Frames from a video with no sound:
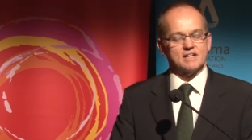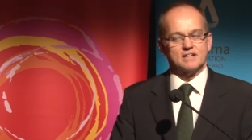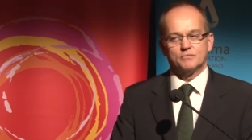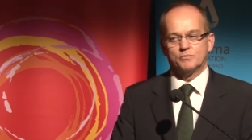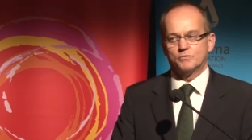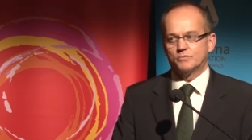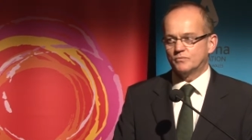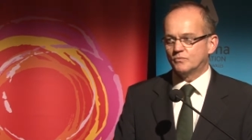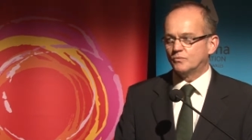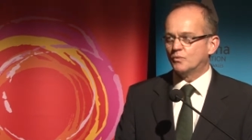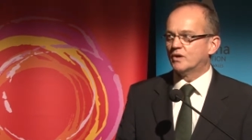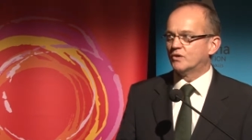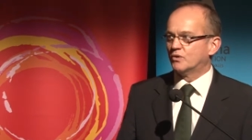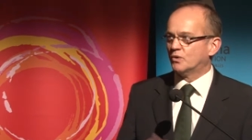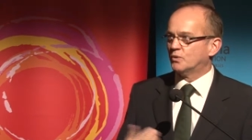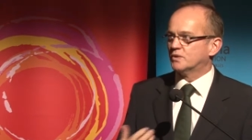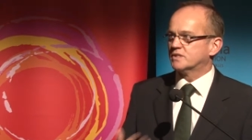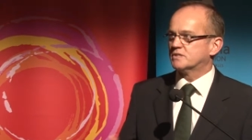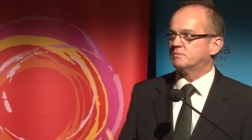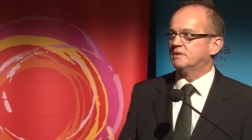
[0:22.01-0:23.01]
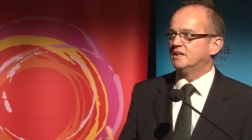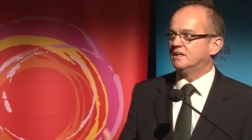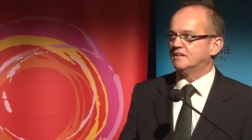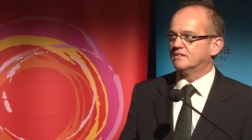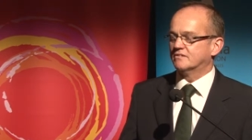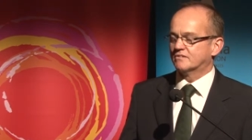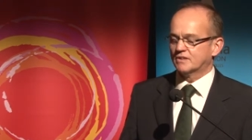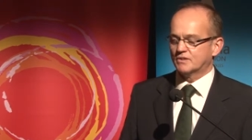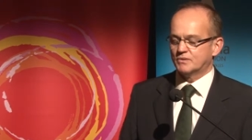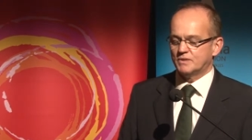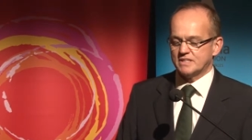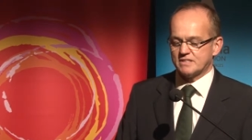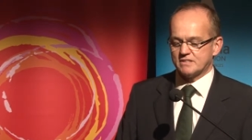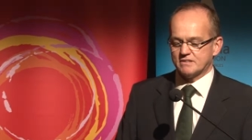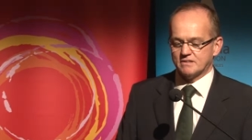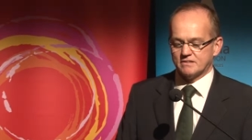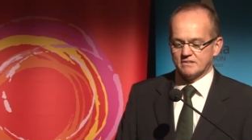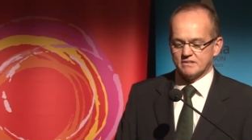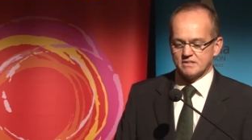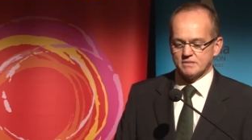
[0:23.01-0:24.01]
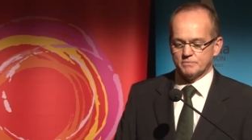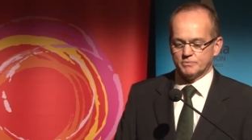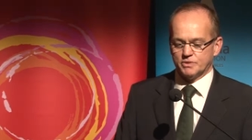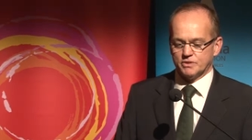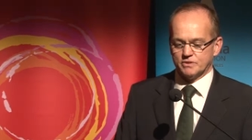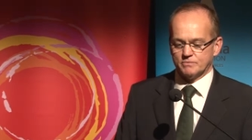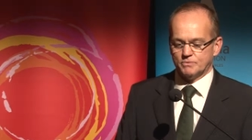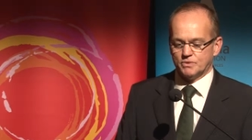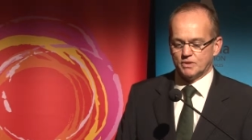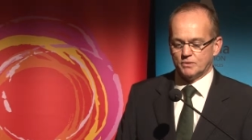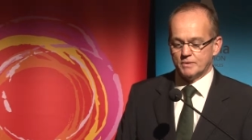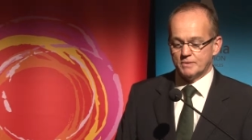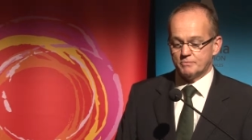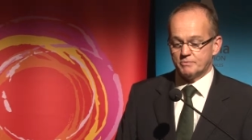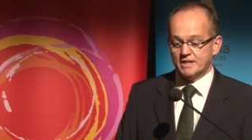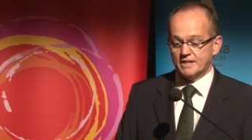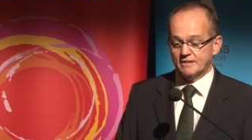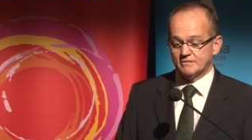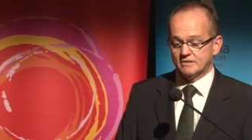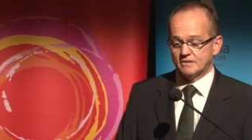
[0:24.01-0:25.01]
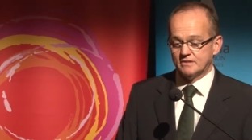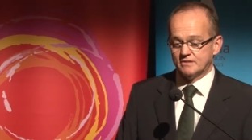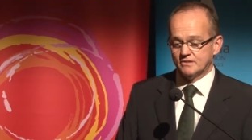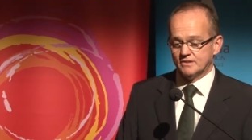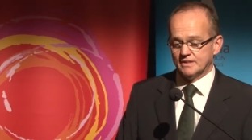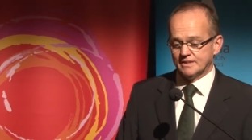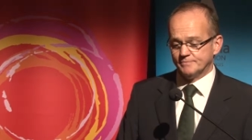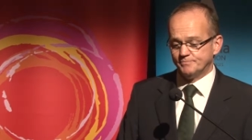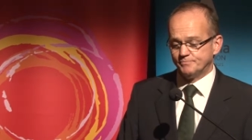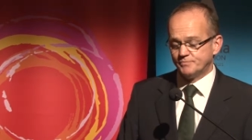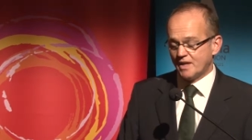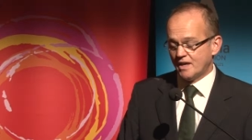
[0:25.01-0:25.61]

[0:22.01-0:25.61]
and we're always being requested to support more, and we're proud to do it.